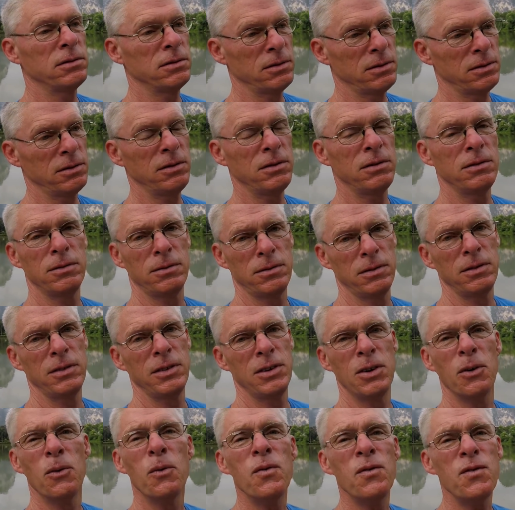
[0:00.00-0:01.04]

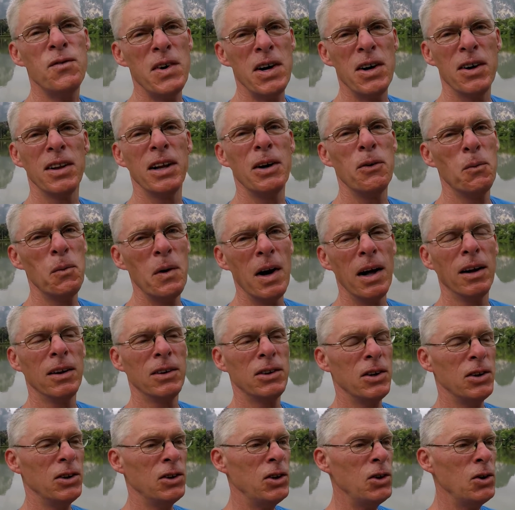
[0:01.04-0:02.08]
you know, fairly well
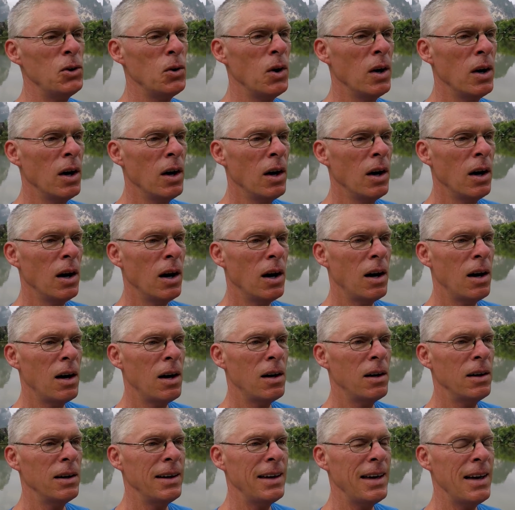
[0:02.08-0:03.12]
to do.
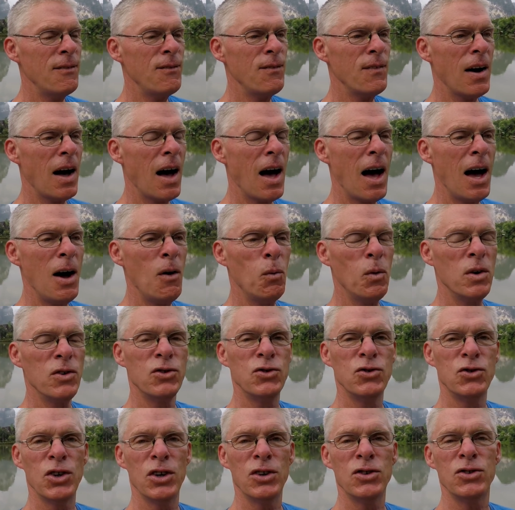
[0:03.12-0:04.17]
If I
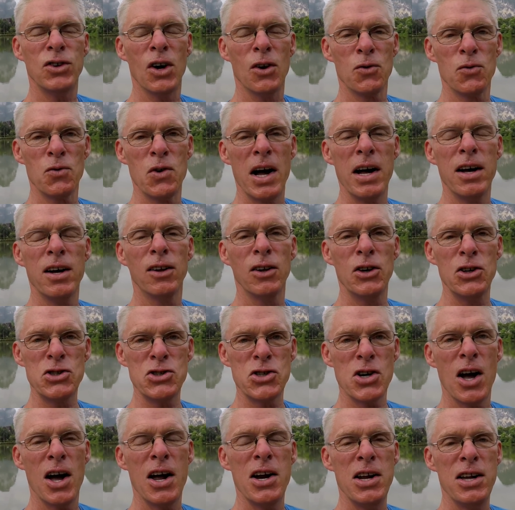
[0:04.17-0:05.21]
was just a regular
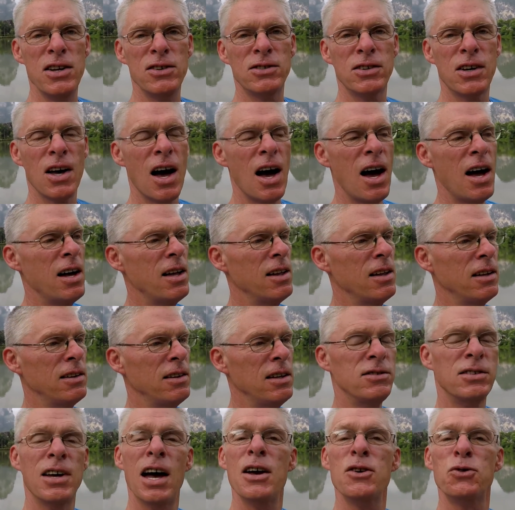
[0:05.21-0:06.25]
Chinese guy,
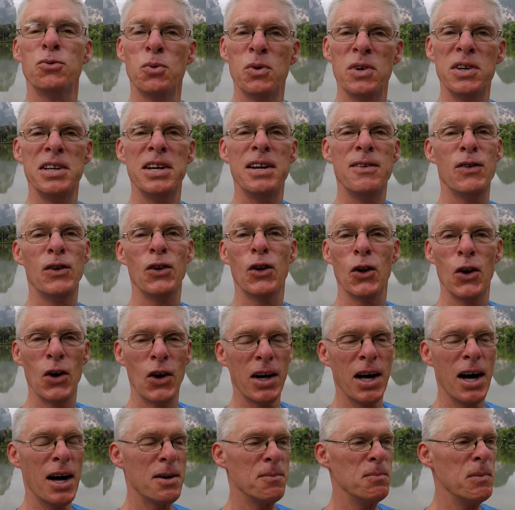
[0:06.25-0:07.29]
these guys wouldn't even
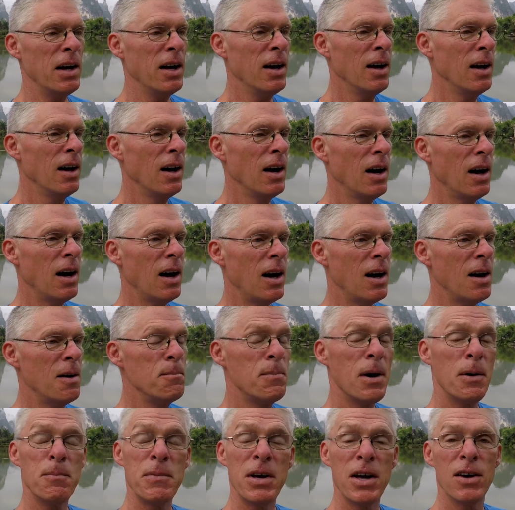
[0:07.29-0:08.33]
look at me.
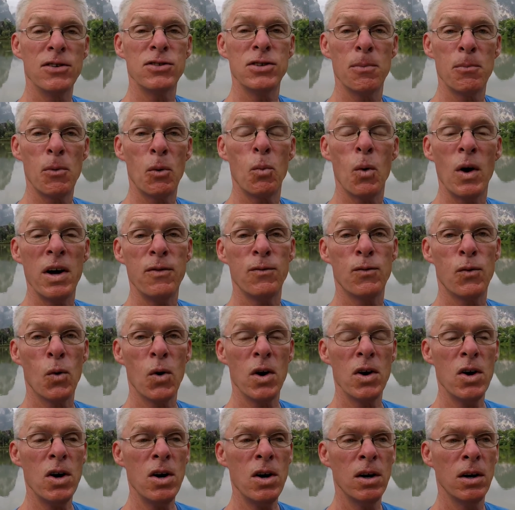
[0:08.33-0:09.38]
But because I'm a white
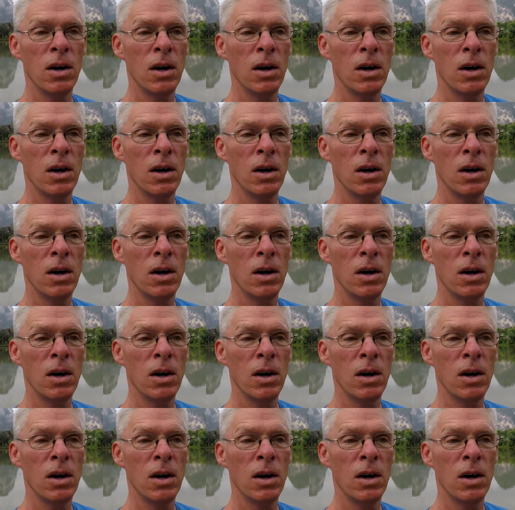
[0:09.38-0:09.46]
foreigner,